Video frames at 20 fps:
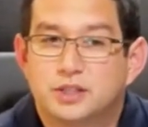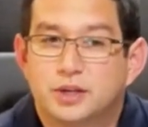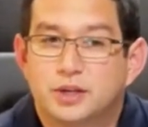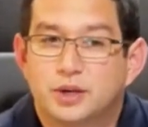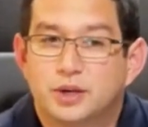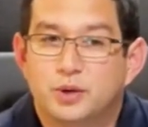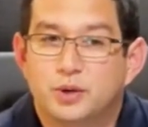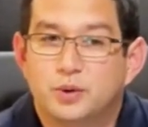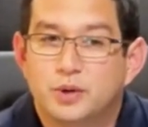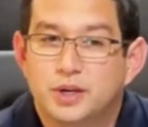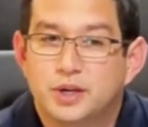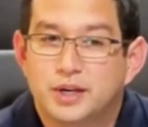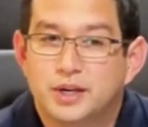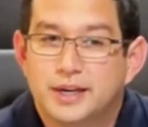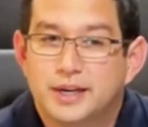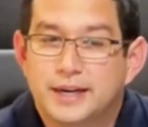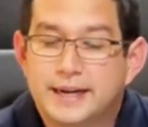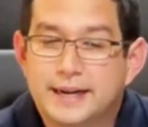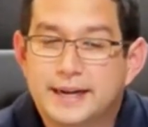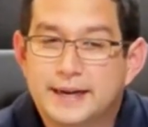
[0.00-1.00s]
So
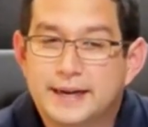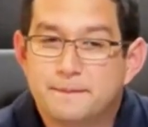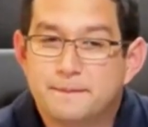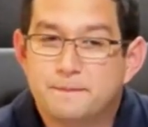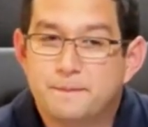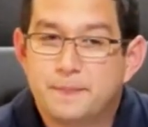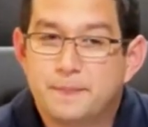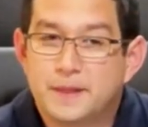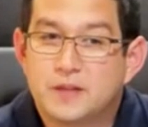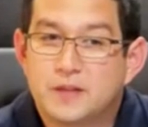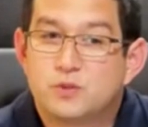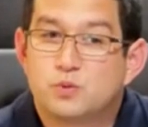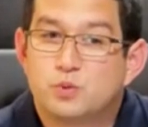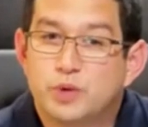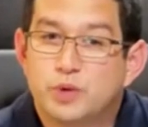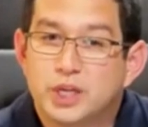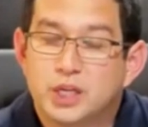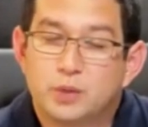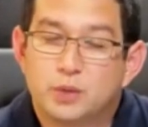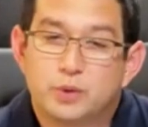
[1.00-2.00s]
that's
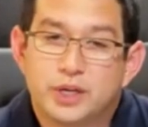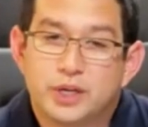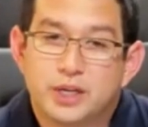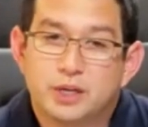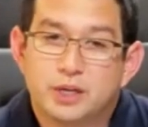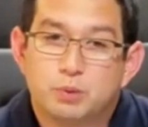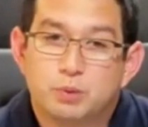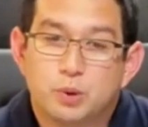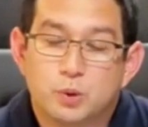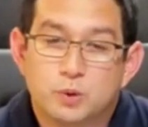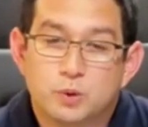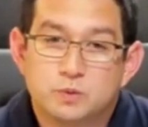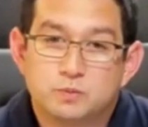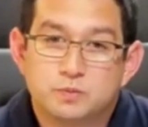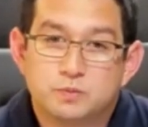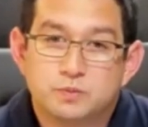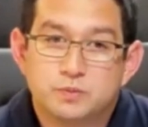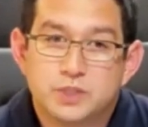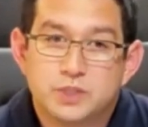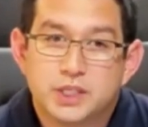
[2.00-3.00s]
really, really
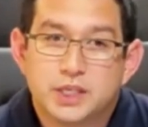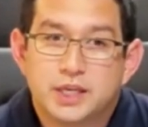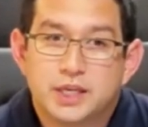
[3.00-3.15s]
important.